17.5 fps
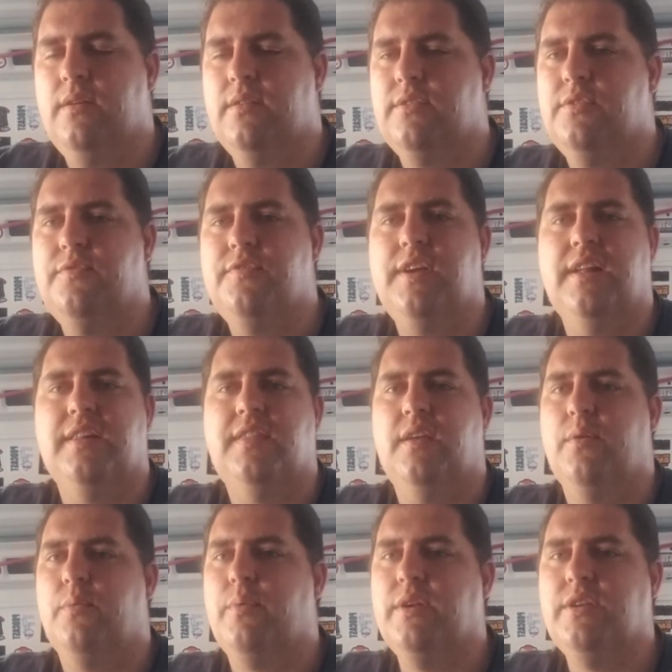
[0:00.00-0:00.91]
You've got
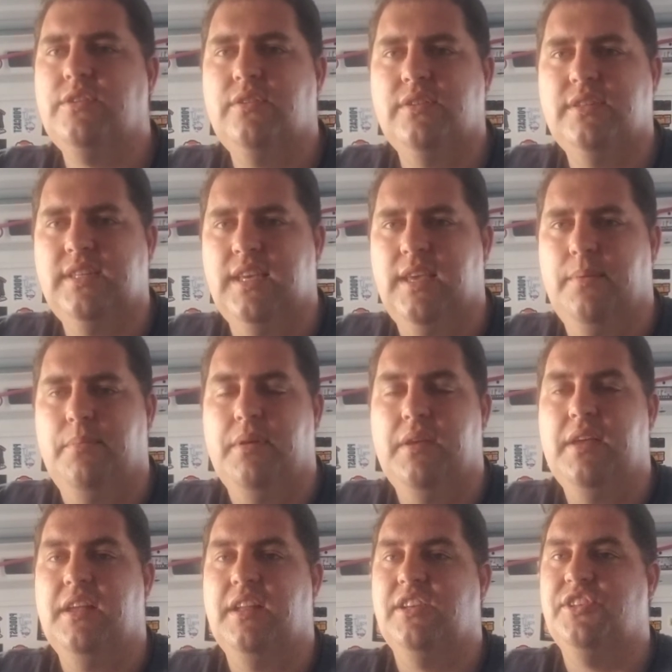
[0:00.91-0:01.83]
the original team,
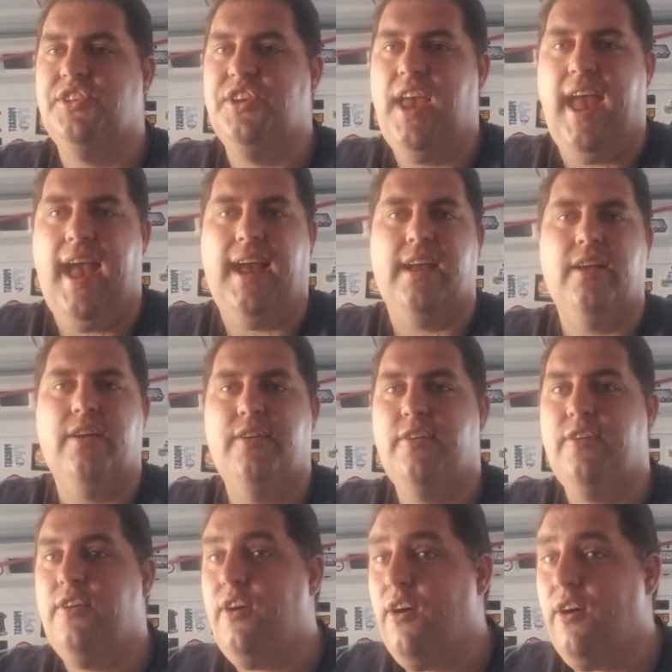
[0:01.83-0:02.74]
Jack,
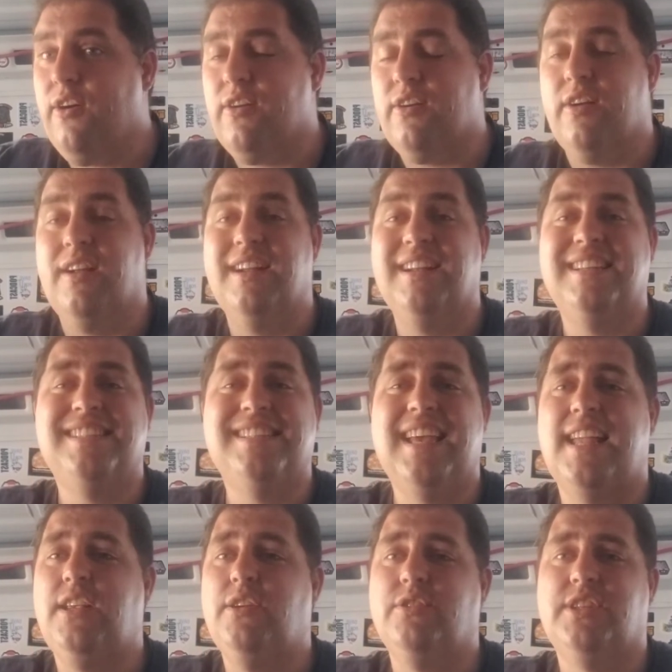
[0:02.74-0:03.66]
Carter,
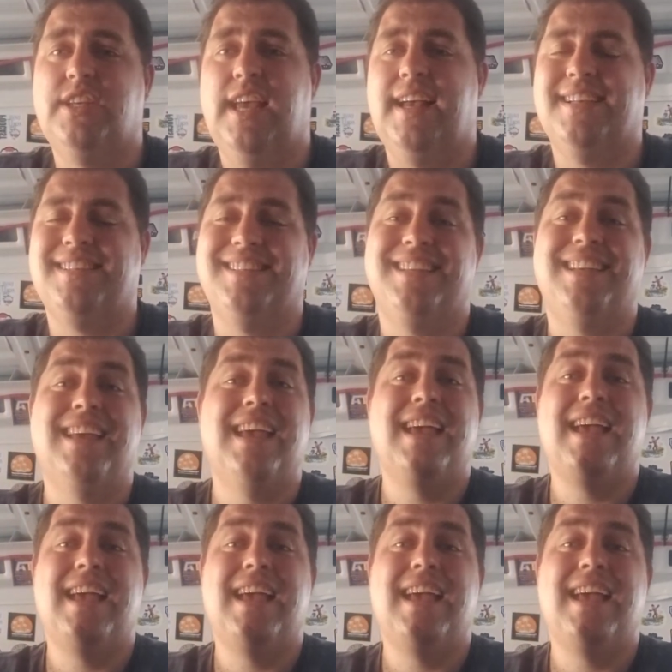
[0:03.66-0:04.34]
Daniel Jackson.